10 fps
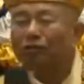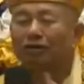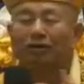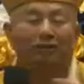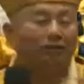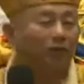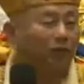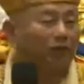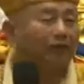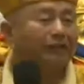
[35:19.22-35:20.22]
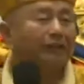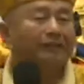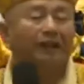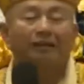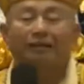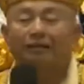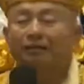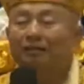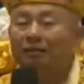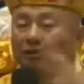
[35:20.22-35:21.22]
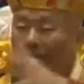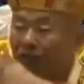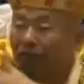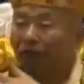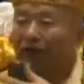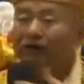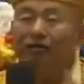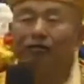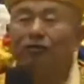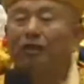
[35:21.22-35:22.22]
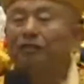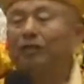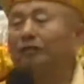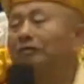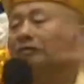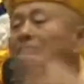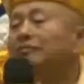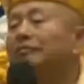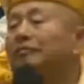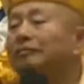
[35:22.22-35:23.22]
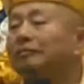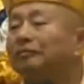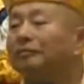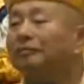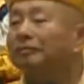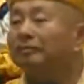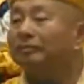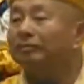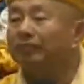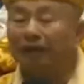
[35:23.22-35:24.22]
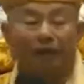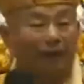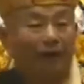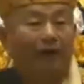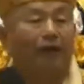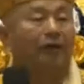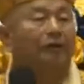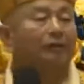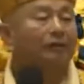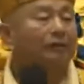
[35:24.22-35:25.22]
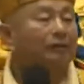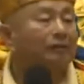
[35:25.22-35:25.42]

and there started to be lots of people in front and around their house.